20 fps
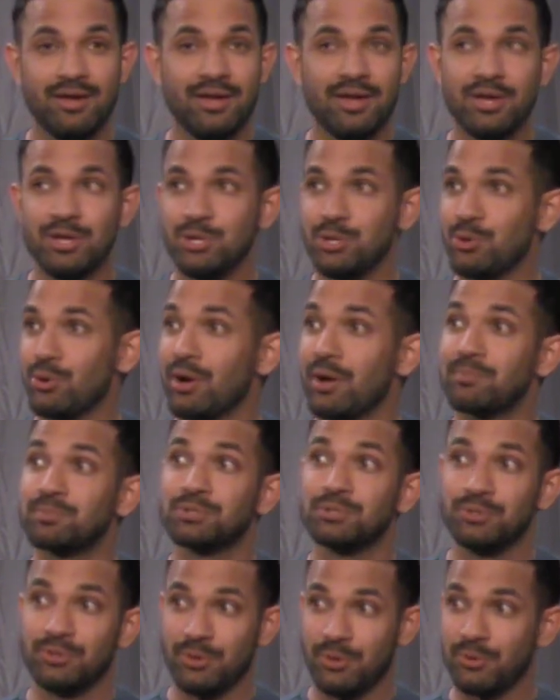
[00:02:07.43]
You're up
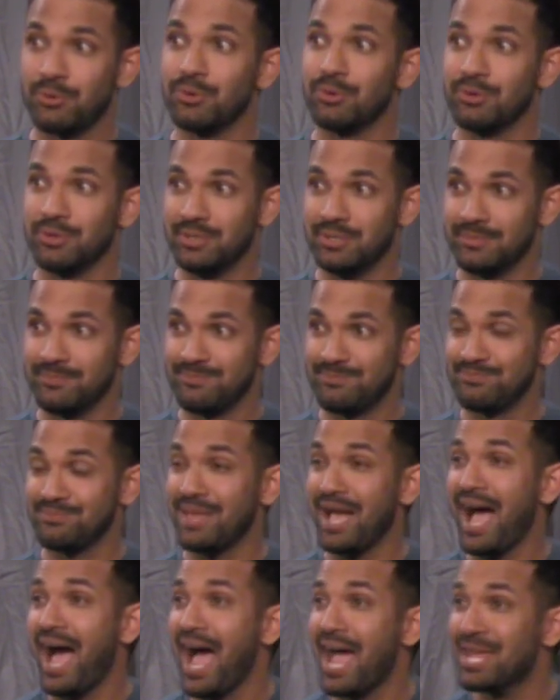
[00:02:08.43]
to no good.
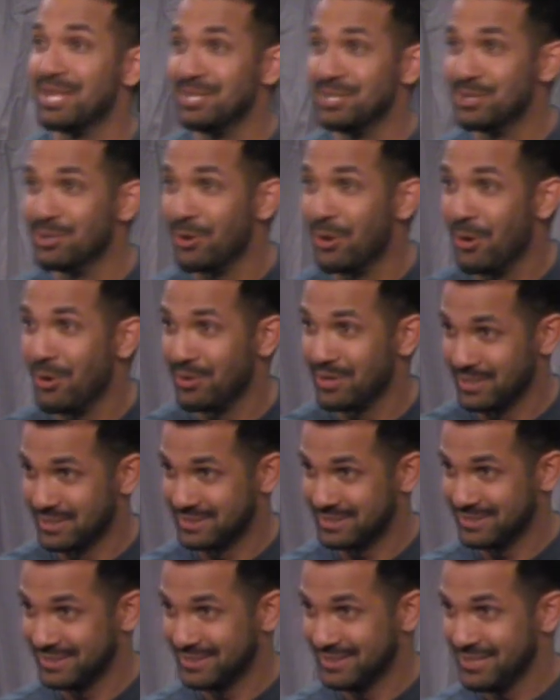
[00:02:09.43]
I know
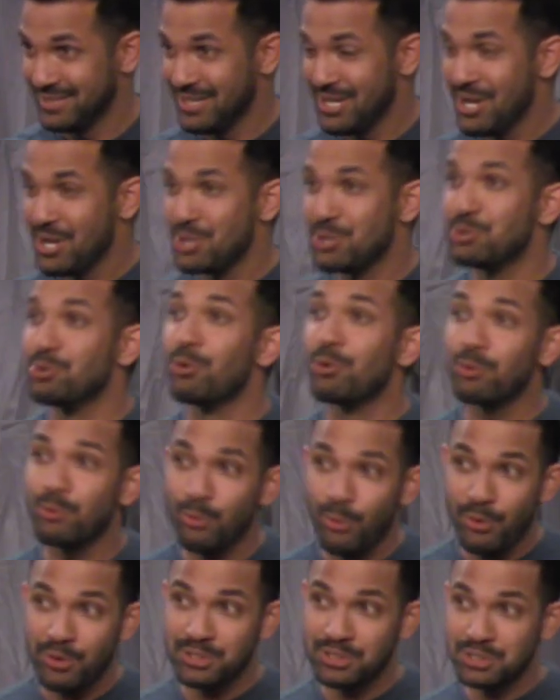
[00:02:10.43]
it. You're
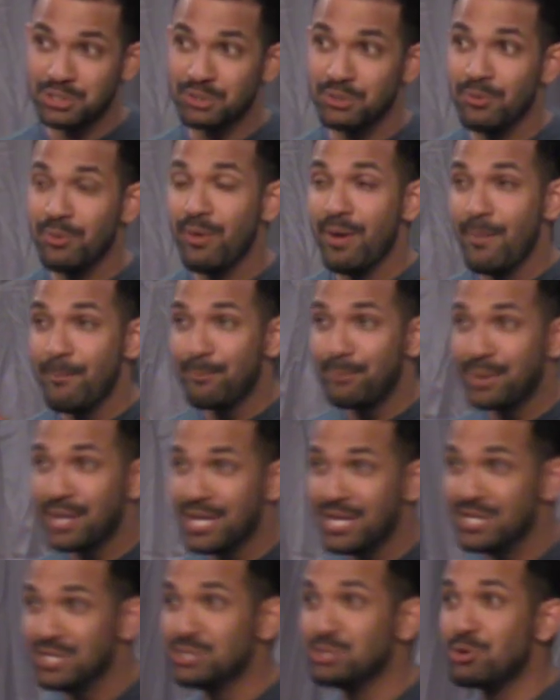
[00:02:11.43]
going to
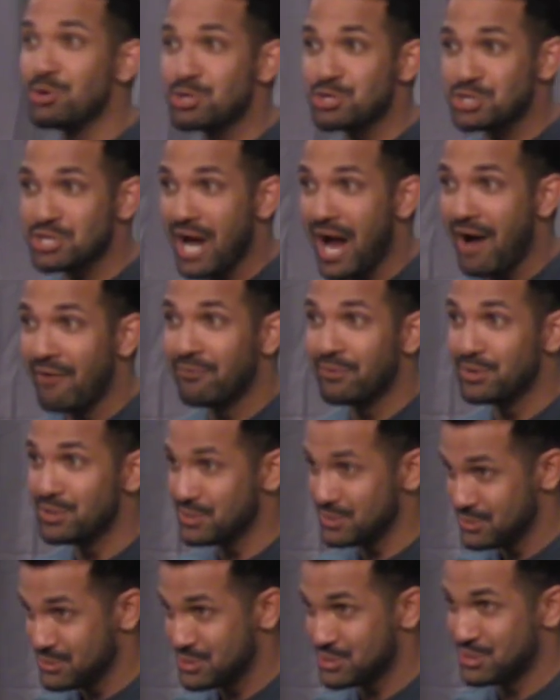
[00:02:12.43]
pin your
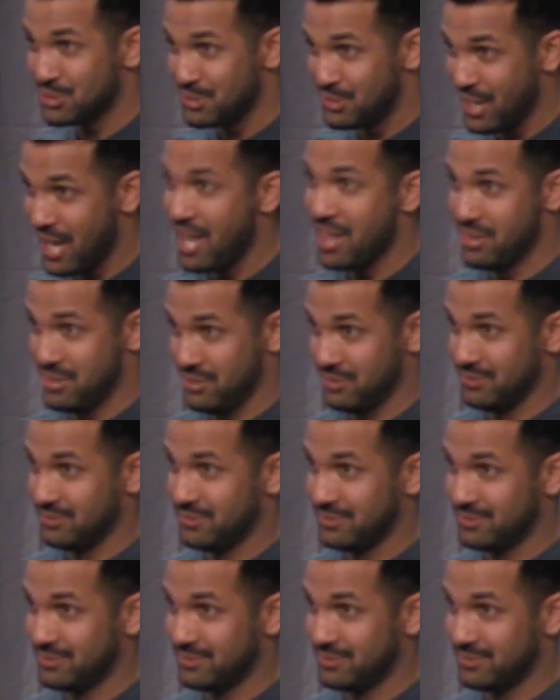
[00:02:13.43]
shower together.